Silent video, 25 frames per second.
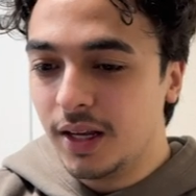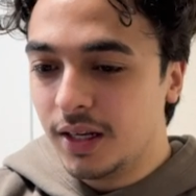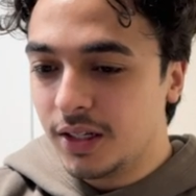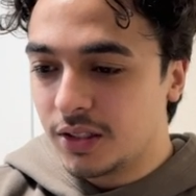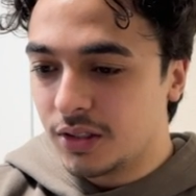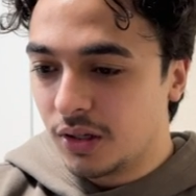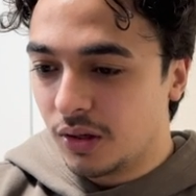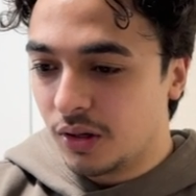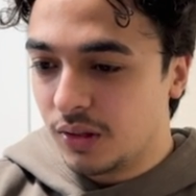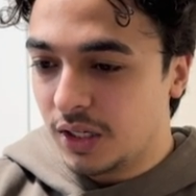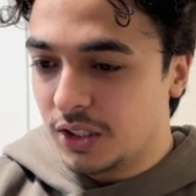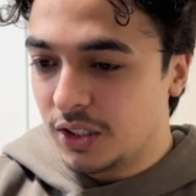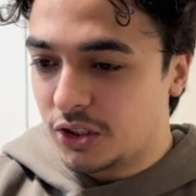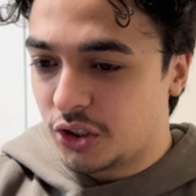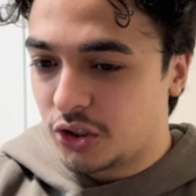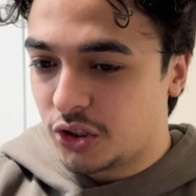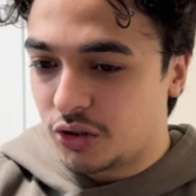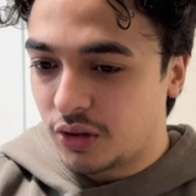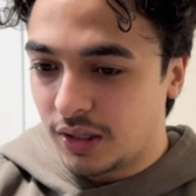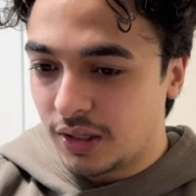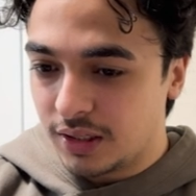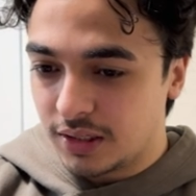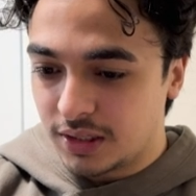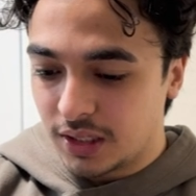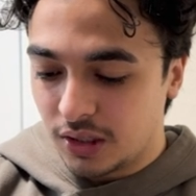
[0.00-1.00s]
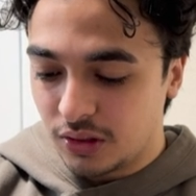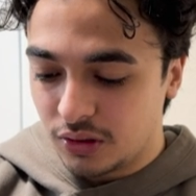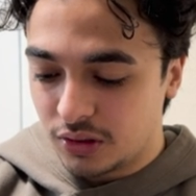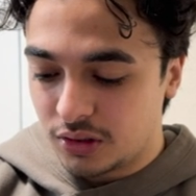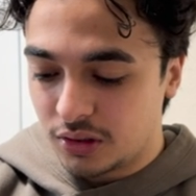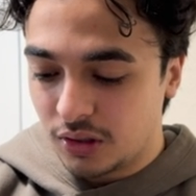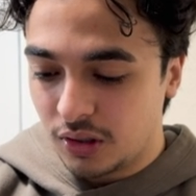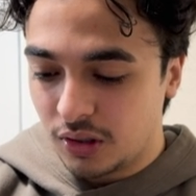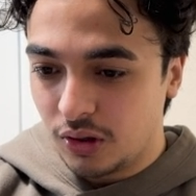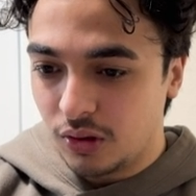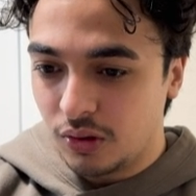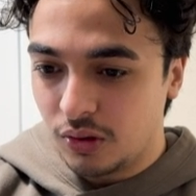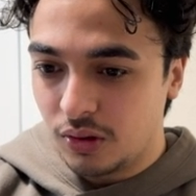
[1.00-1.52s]
So let's just try this out.
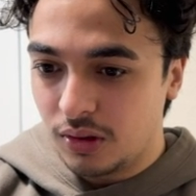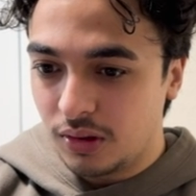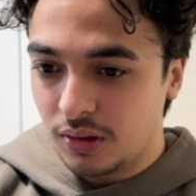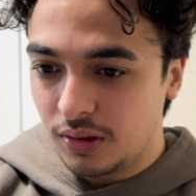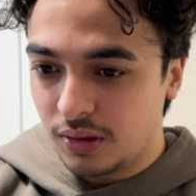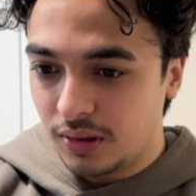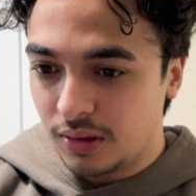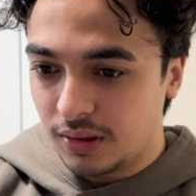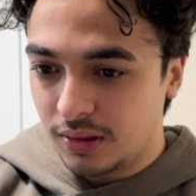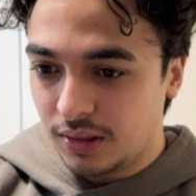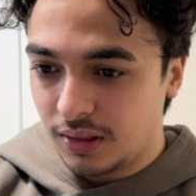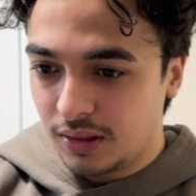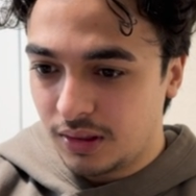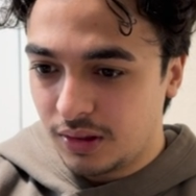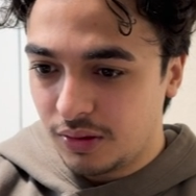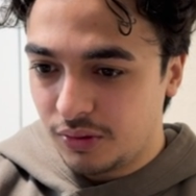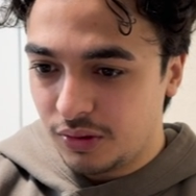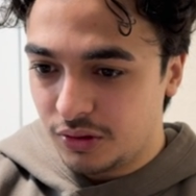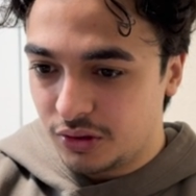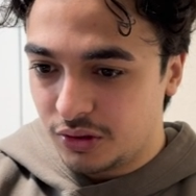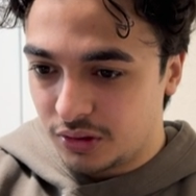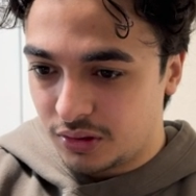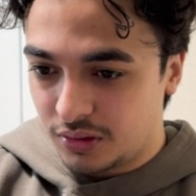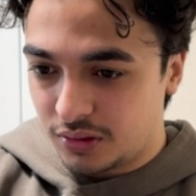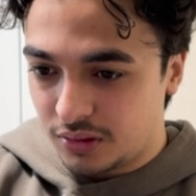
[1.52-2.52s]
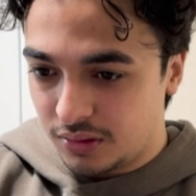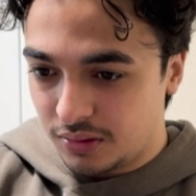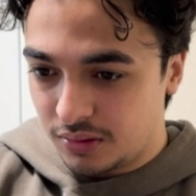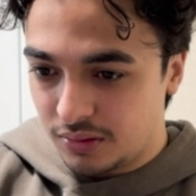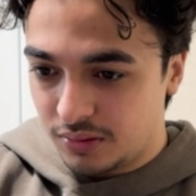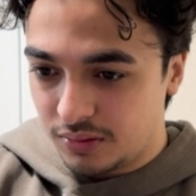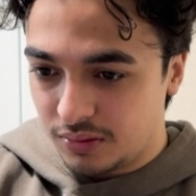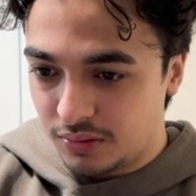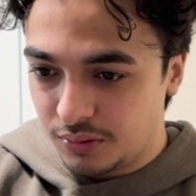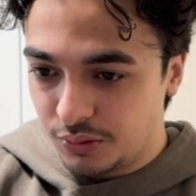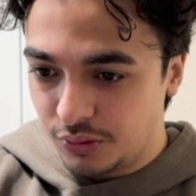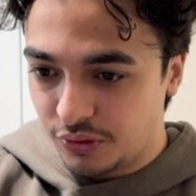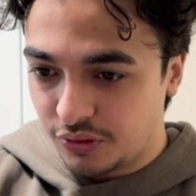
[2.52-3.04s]
So I think if we just
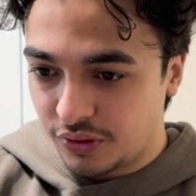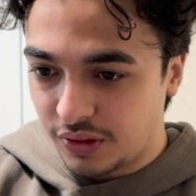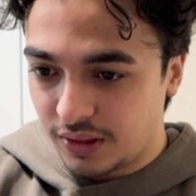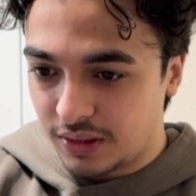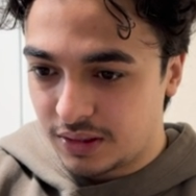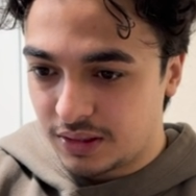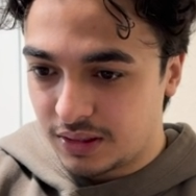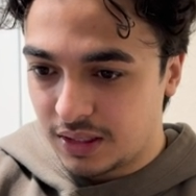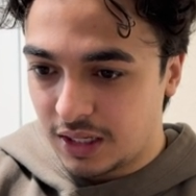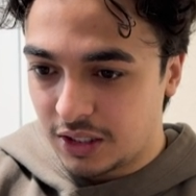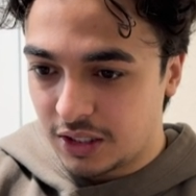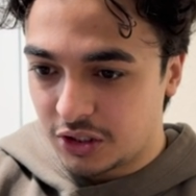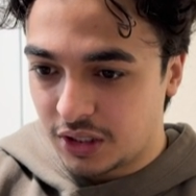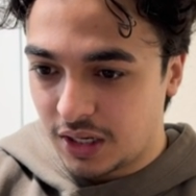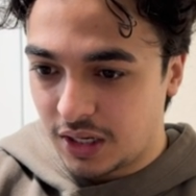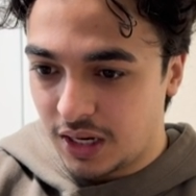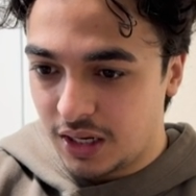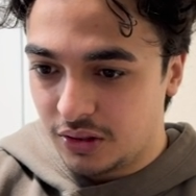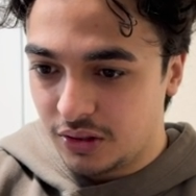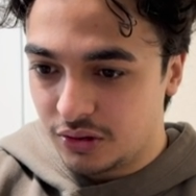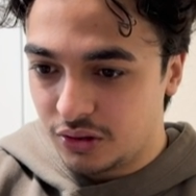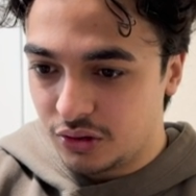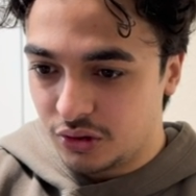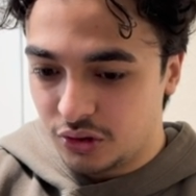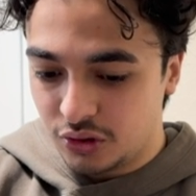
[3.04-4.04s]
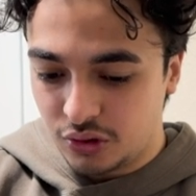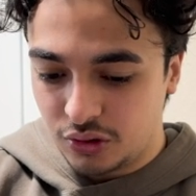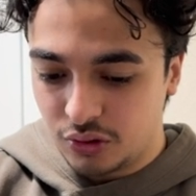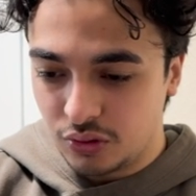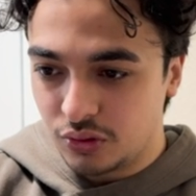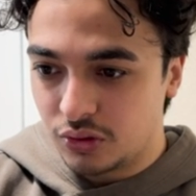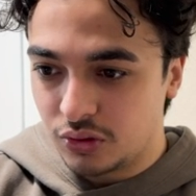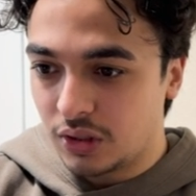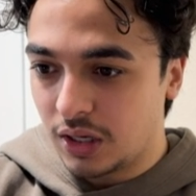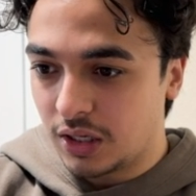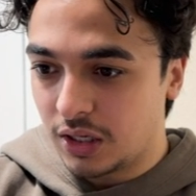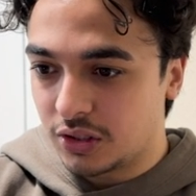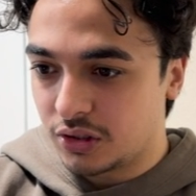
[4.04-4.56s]
remove slash calendar, just do
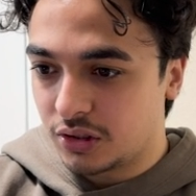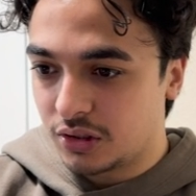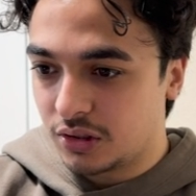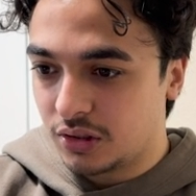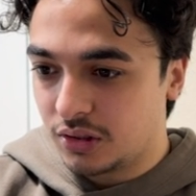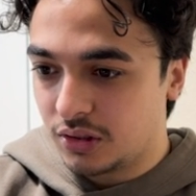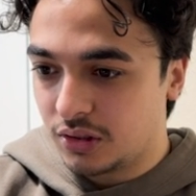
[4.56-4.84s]
slash